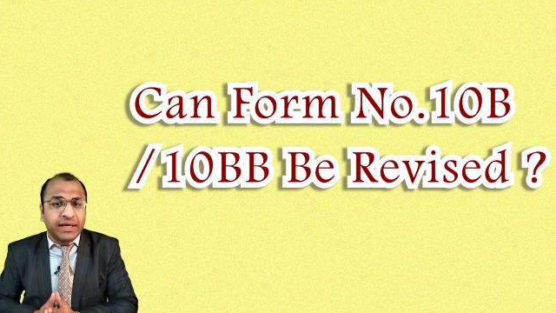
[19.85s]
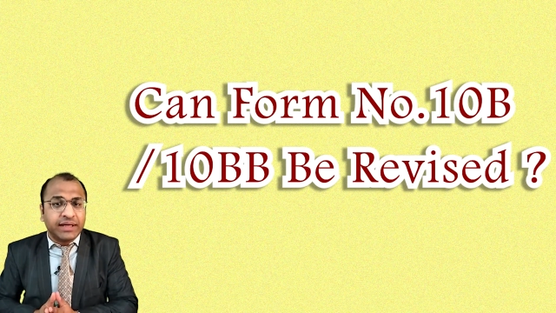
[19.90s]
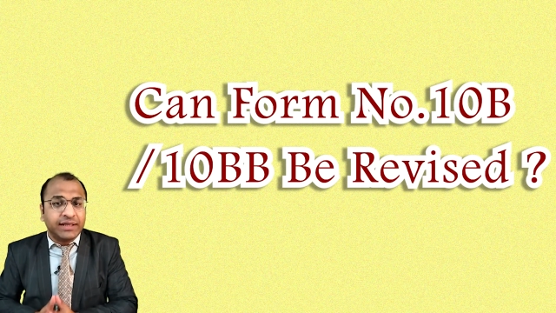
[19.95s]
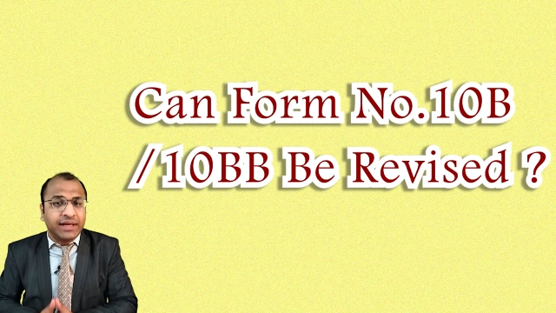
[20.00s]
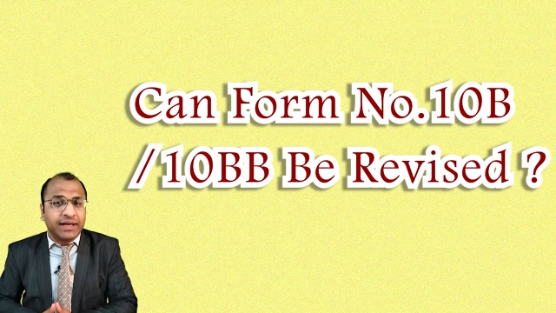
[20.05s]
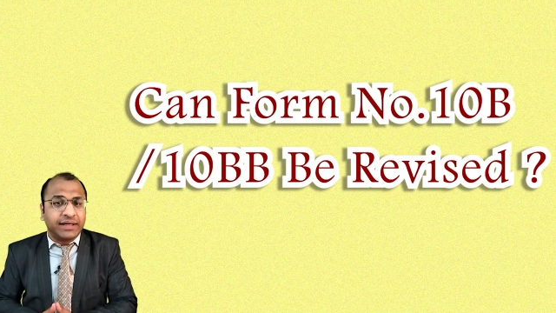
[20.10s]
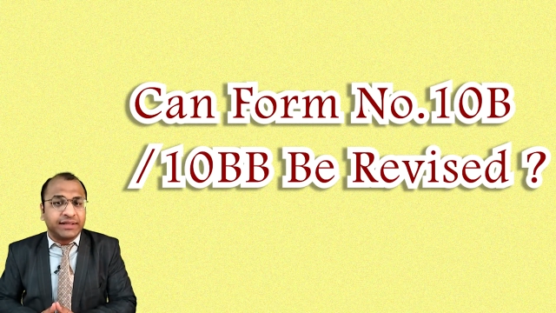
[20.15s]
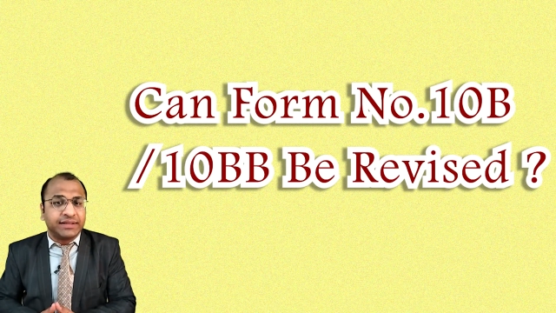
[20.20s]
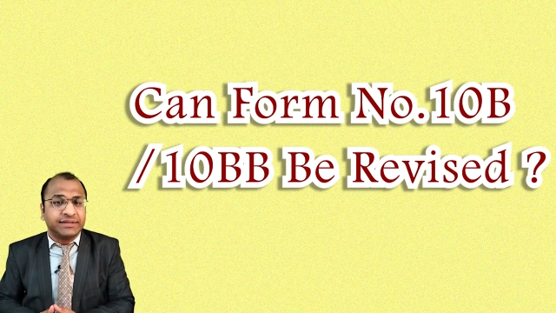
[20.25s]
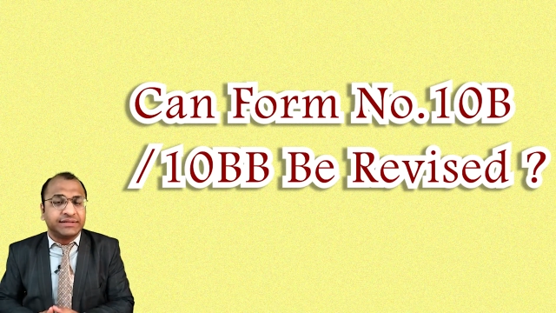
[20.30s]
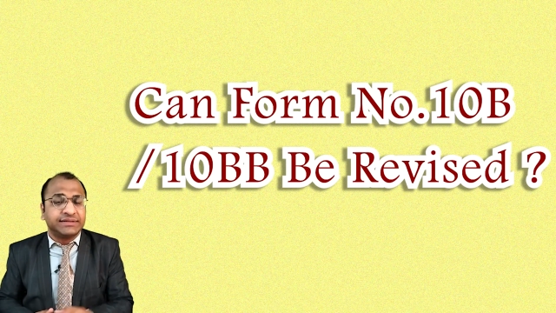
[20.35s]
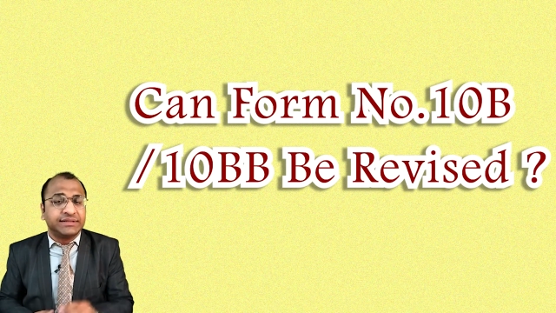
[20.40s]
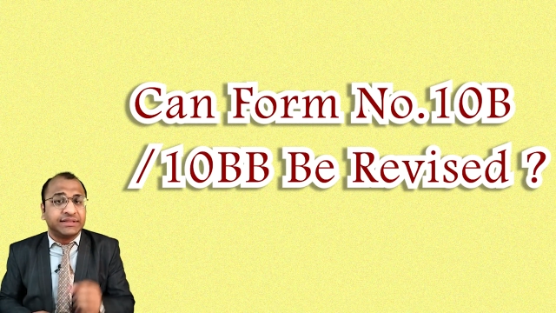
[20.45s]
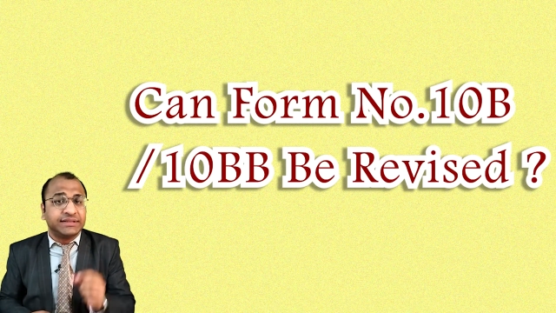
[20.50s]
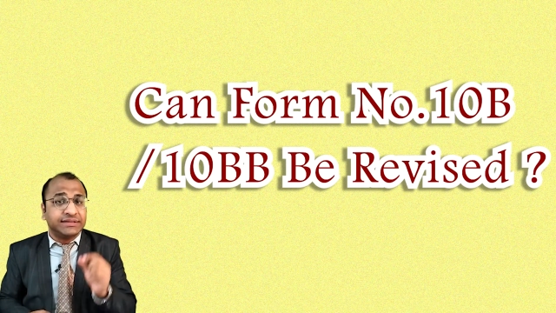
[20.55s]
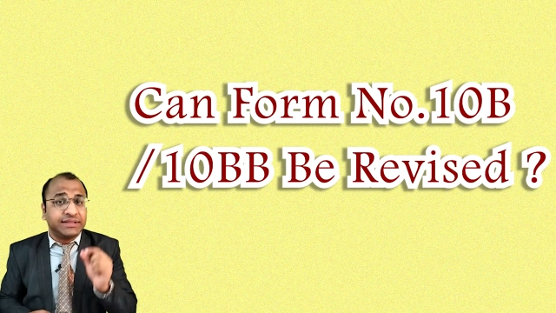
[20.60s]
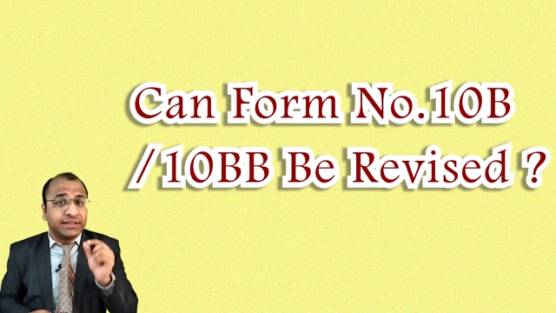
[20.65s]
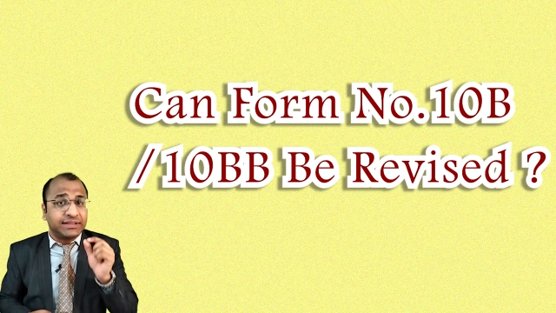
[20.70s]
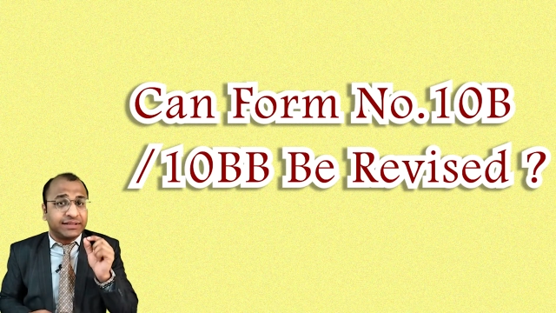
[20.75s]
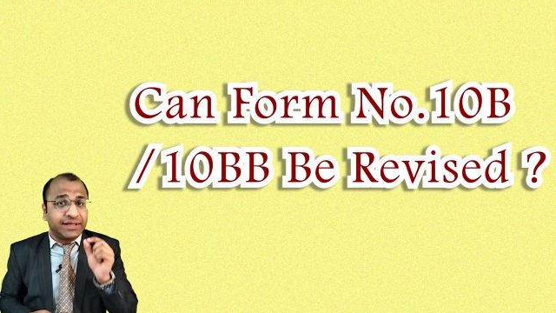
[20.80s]
that is
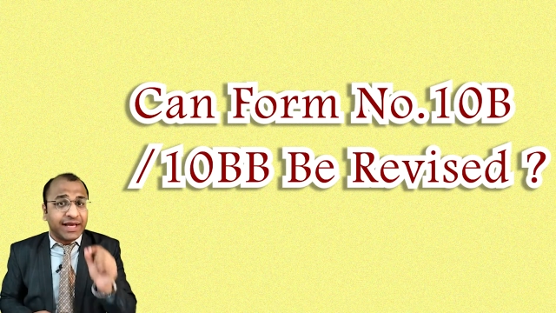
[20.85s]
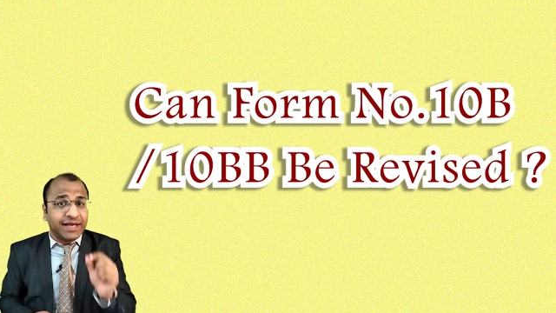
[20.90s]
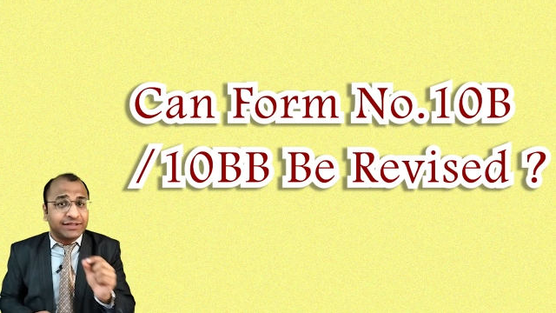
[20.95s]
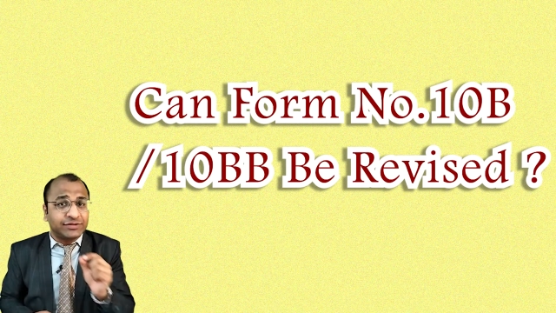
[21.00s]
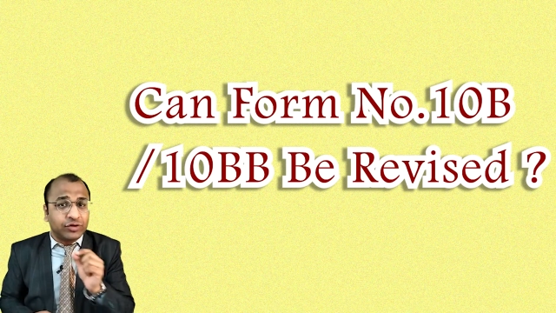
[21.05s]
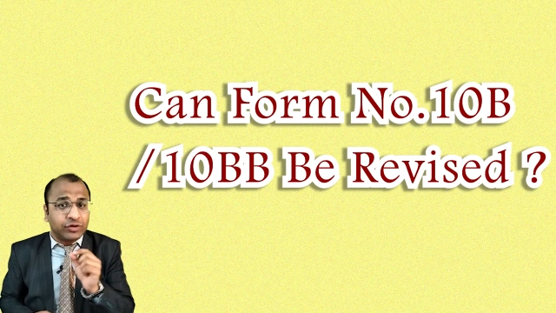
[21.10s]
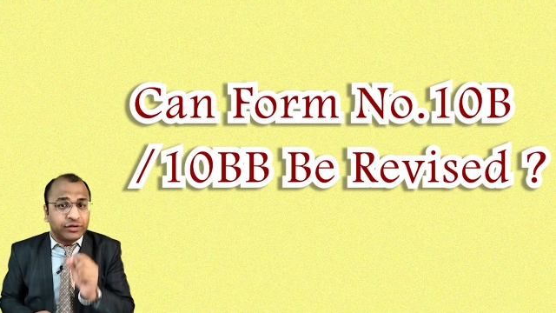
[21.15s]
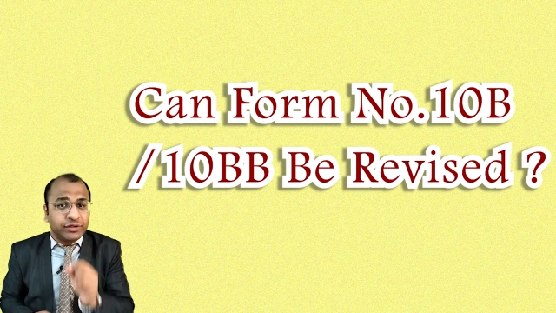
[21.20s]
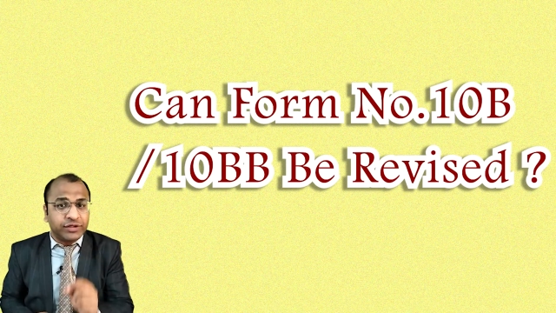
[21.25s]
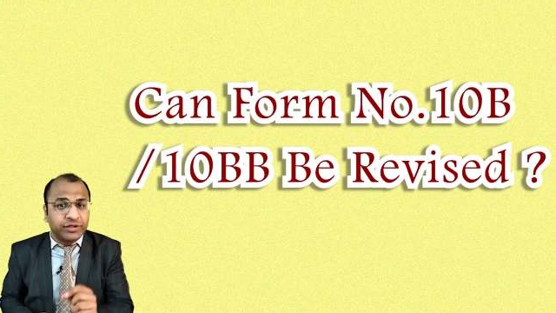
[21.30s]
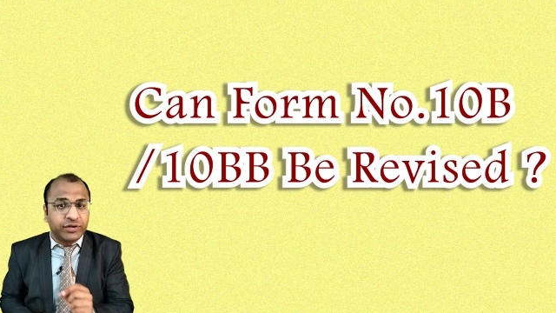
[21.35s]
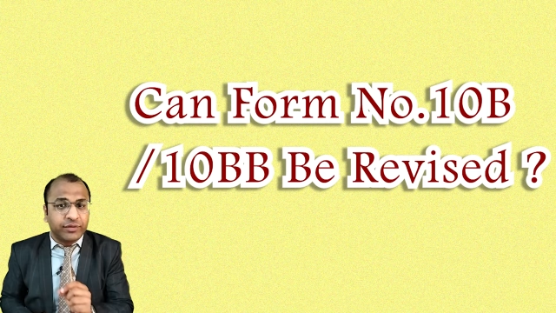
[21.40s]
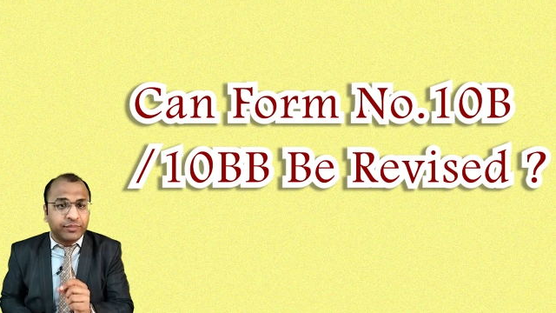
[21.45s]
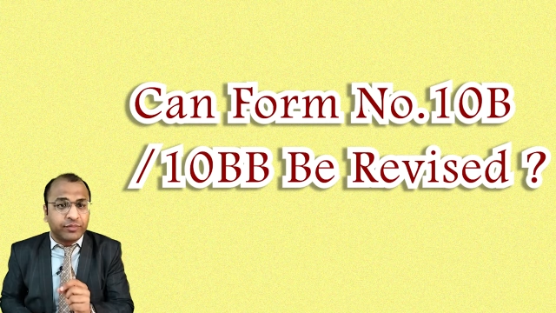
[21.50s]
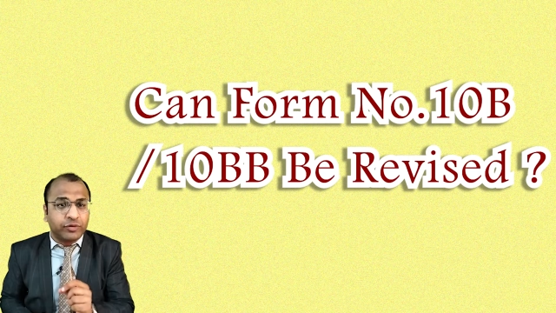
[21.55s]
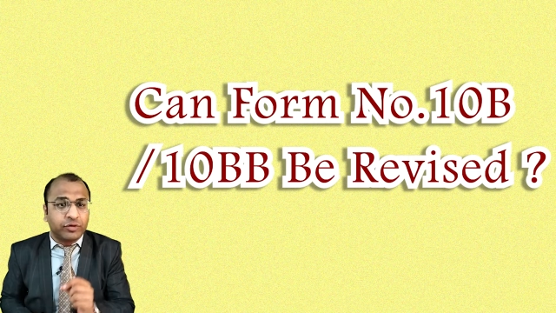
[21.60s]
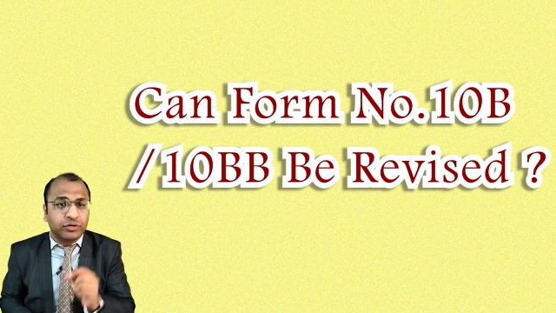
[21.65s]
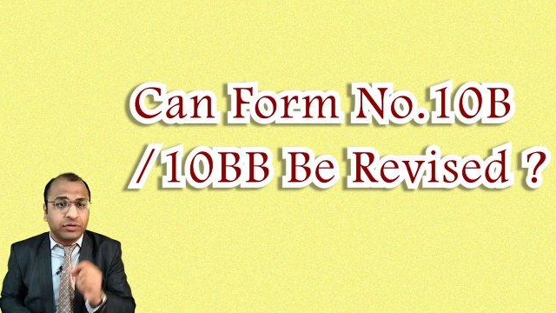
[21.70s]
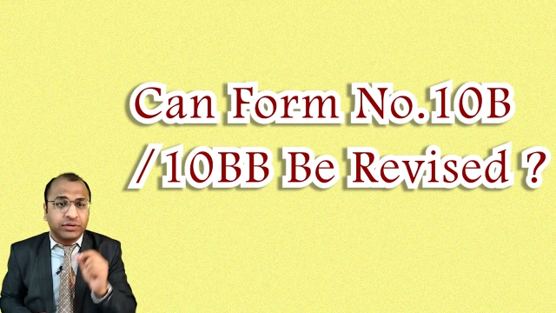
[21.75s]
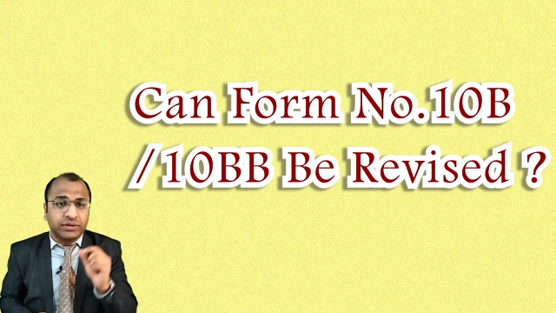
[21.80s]
the tax audit
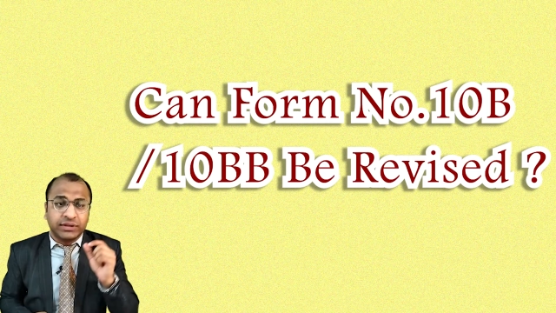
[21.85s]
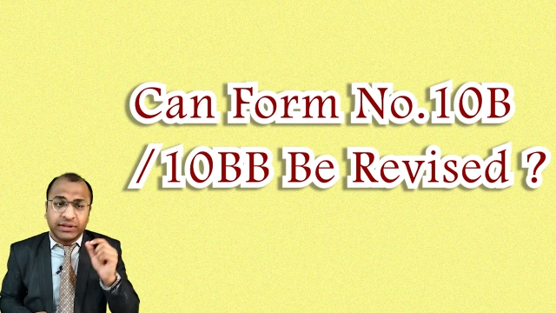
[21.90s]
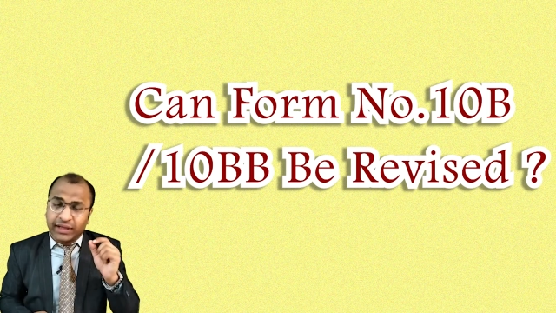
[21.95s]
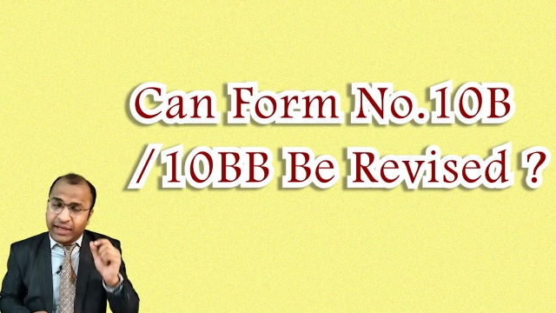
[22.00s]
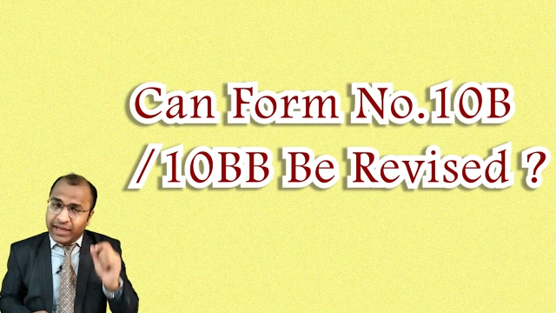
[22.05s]
report